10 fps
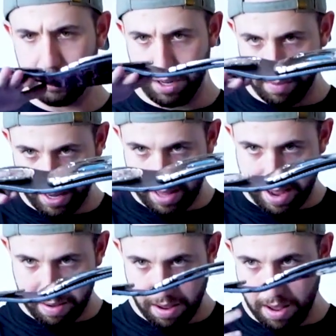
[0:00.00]
something like
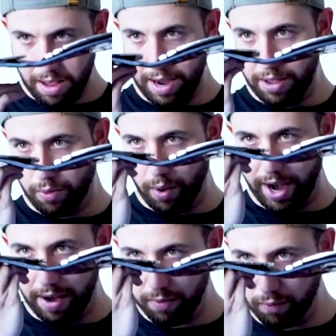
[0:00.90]
that. Either
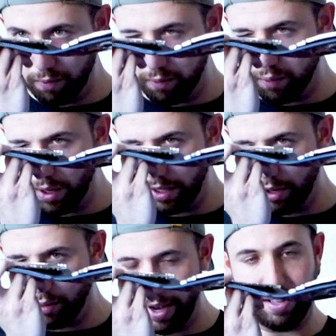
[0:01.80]
way,
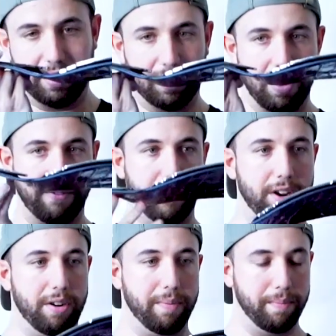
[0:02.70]
really great stuff
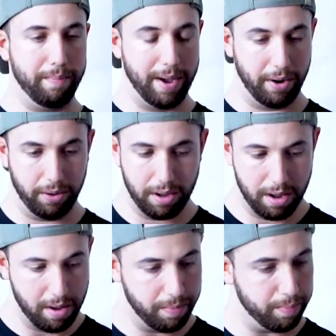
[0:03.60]
here. Metal
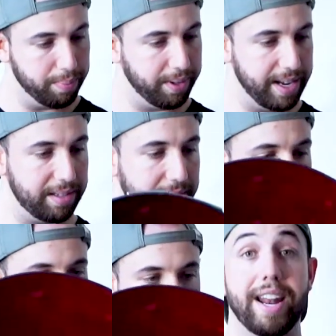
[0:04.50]

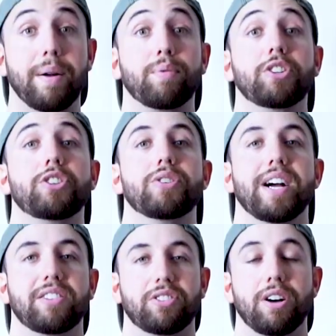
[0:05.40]
plates, and I'm pretty sure you
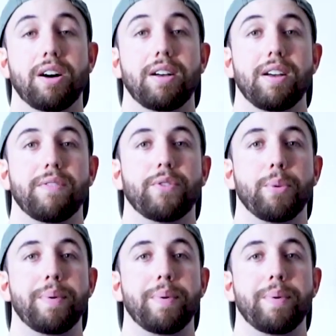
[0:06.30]
guys saw from the